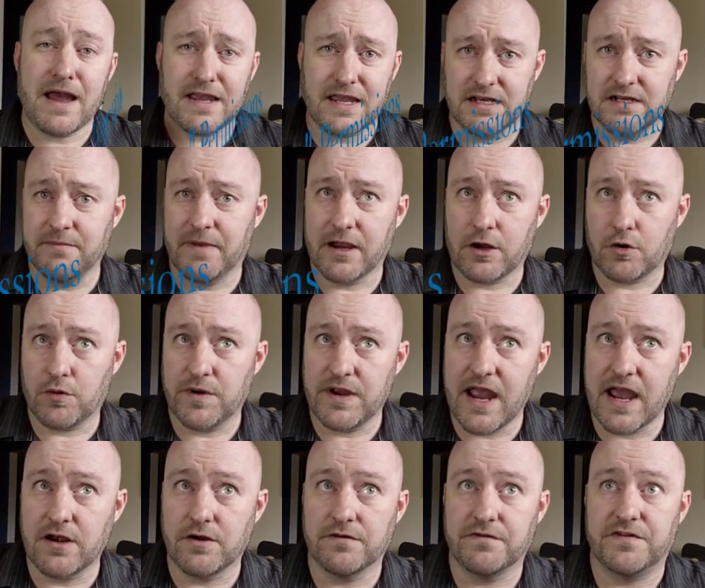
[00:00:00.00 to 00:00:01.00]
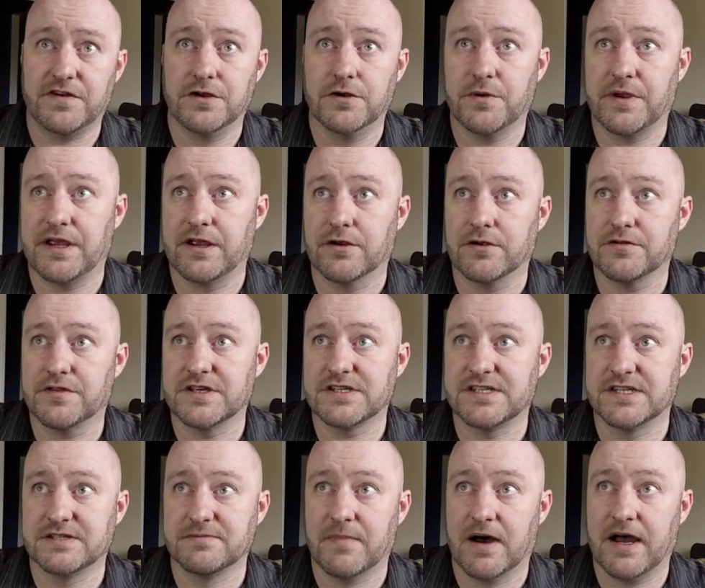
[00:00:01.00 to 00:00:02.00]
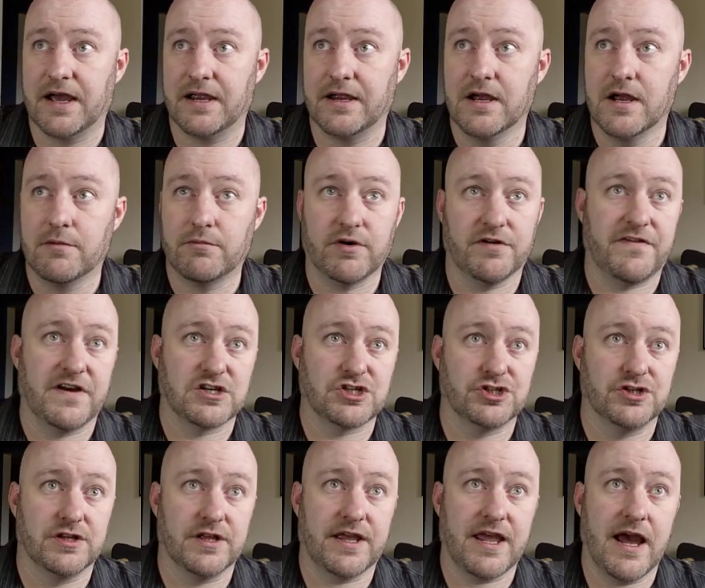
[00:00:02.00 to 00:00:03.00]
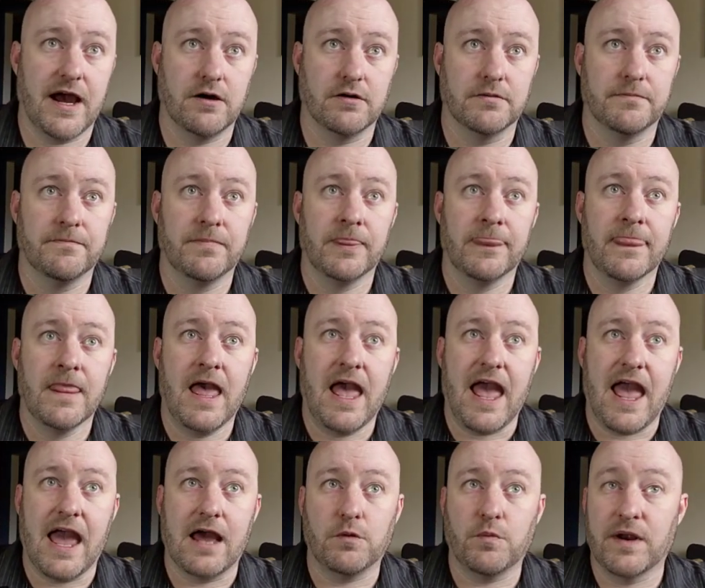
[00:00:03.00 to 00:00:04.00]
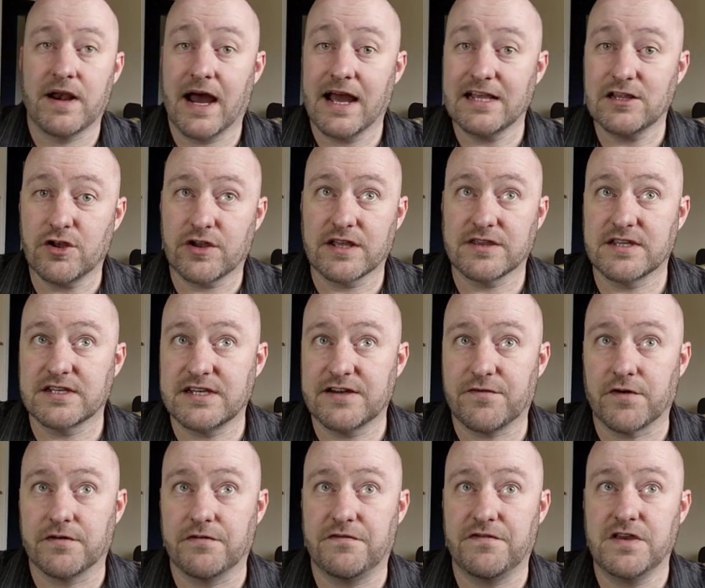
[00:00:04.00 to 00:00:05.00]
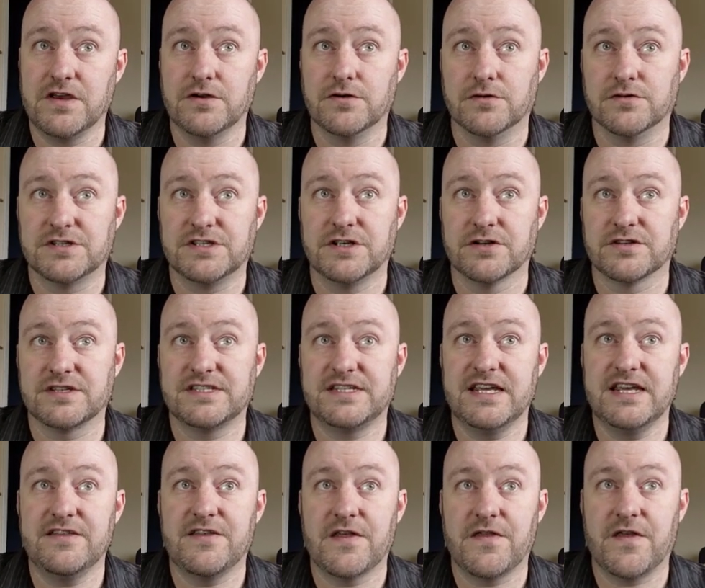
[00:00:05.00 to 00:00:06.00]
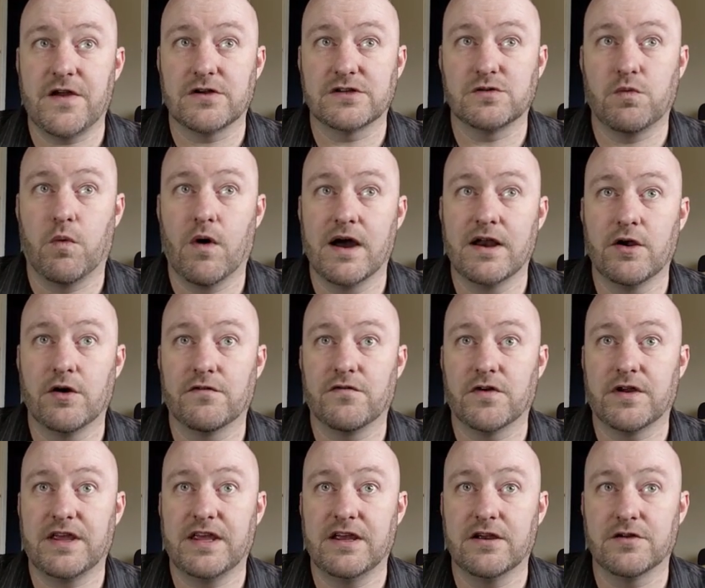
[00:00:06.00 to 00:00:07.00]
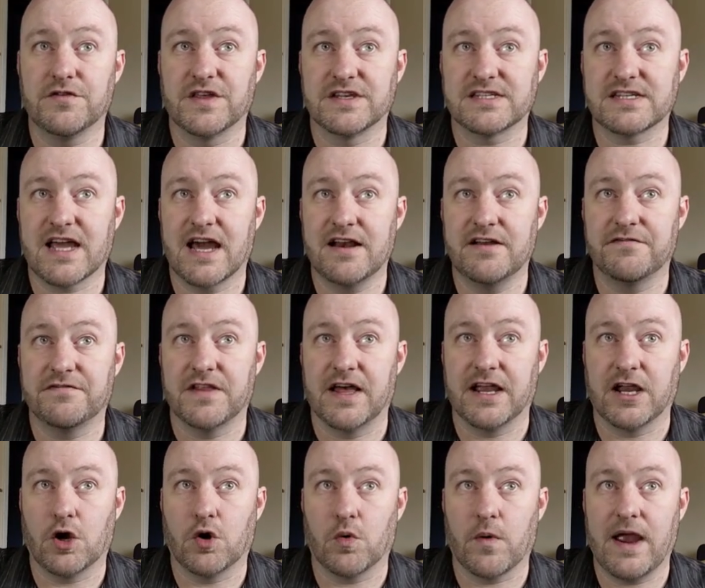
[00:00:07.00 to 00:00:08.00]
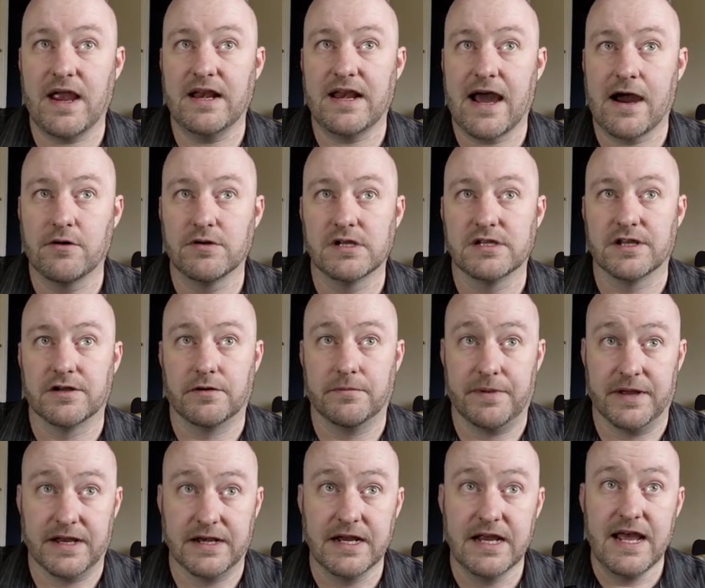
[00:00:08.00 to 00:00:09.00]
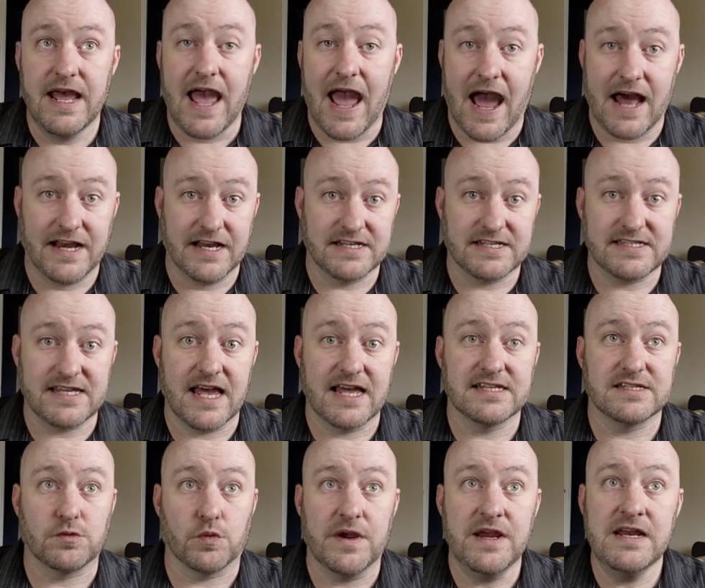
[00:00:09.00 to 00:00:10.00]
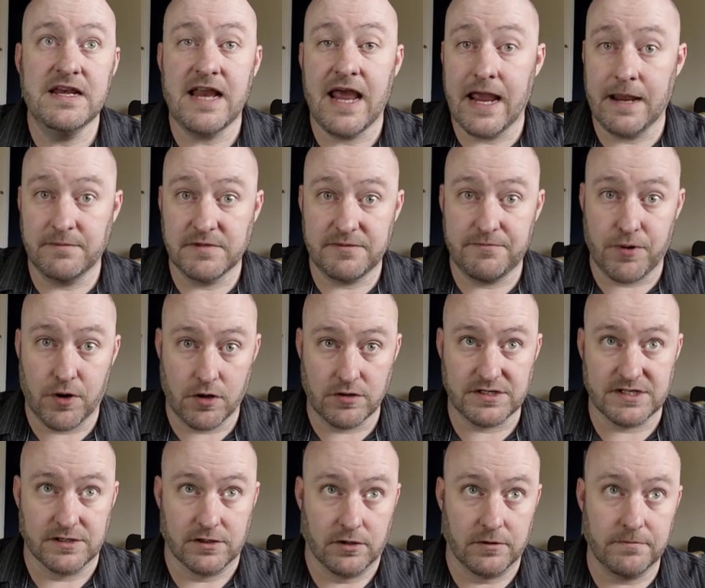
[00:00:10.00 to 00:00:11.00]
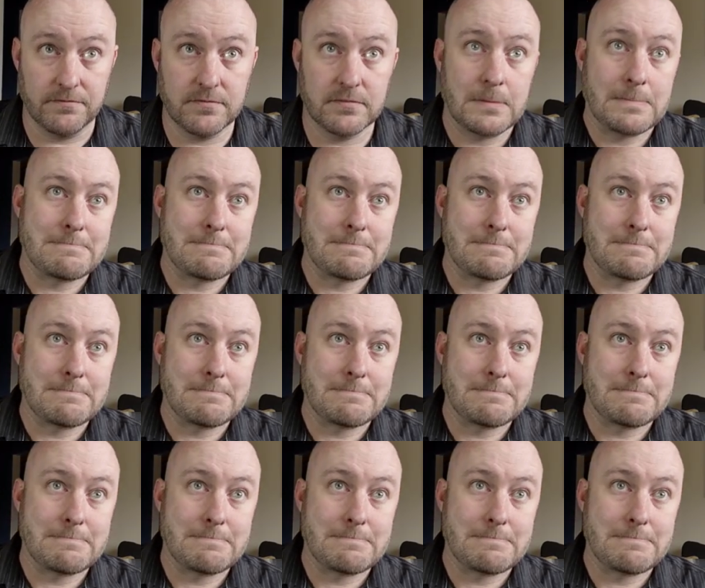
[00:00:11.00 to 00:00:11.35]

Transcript: back into my creator view here. This is my professional account. And when I look at the different views, you'll see that there's one over here that's kind of like grayed out a little bit and it says renamed personal.